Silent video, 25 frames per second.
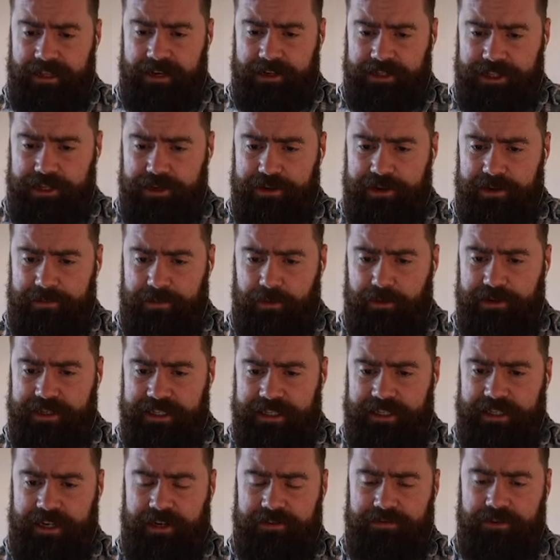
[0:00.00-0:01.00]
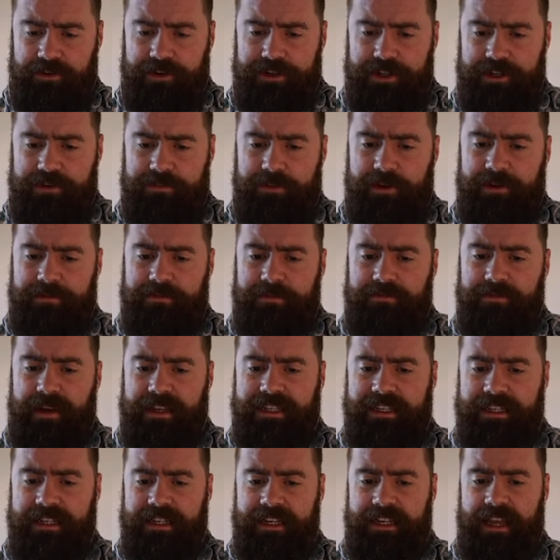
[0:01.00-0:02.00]
I'll show you a more detailed version, but
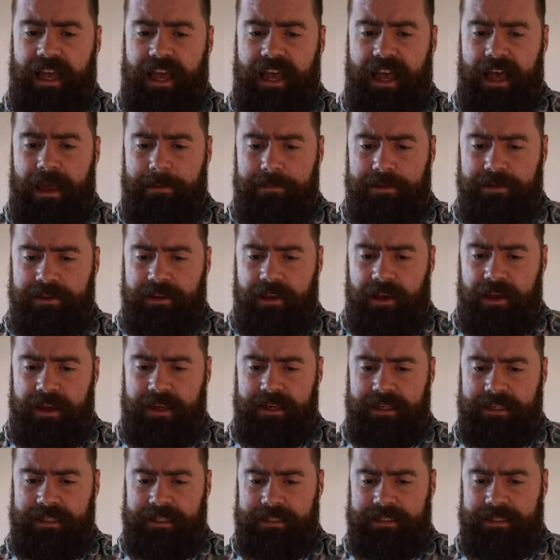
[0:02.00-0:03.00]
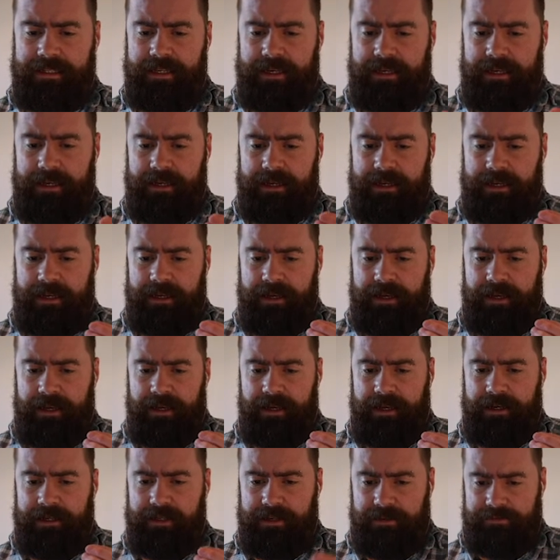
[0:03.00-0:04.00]
basically empathize,
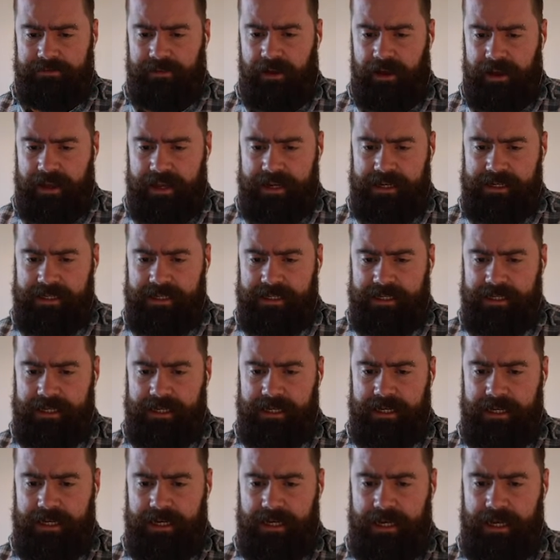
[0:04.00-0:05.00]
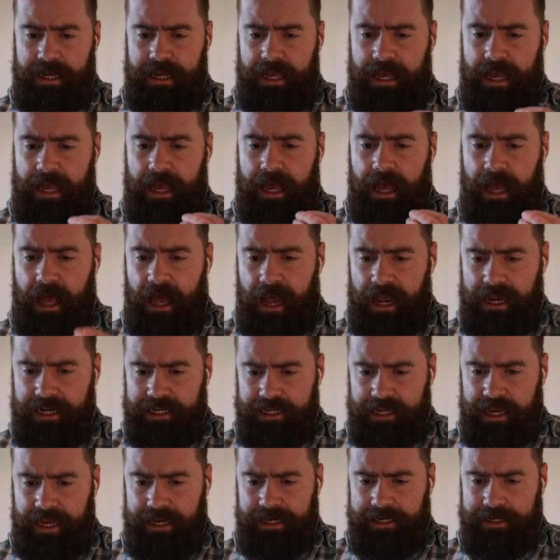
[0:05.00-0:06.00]
define,
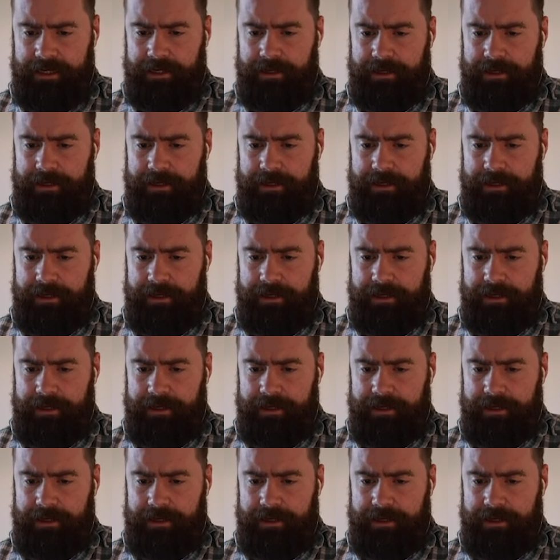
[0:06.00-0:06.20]
ideate,